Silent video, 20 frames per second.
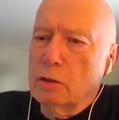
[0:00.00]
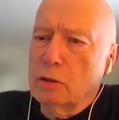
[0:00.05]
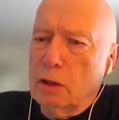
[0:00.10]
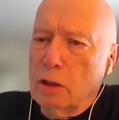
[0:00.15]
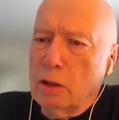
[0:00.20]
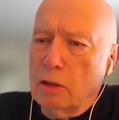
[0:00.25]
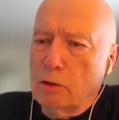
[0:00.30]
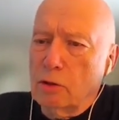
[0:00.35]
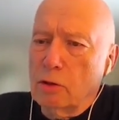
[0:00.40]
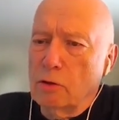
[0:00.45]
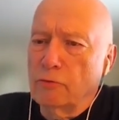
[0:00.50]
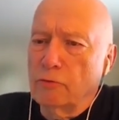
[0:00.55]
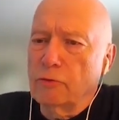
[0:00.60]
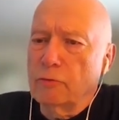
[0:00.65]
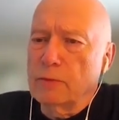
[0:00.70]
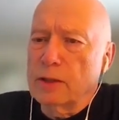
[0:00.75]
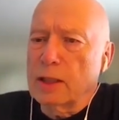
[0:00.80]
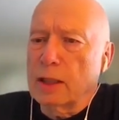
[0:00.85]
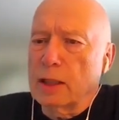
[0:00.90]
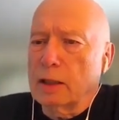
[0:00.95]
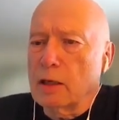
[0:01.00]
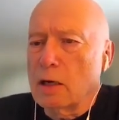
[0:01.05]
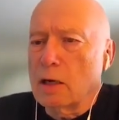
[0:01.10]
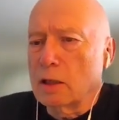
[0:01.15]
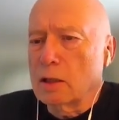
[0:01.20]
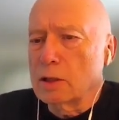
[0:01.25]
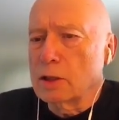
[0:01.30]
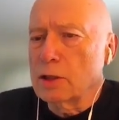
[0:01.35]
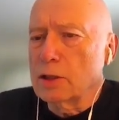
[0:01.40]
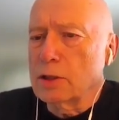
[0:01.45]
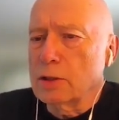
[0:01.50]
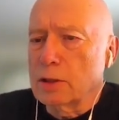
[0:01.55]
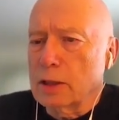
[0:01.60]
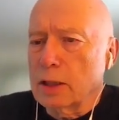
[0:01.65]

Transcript: can occur from a psychologist or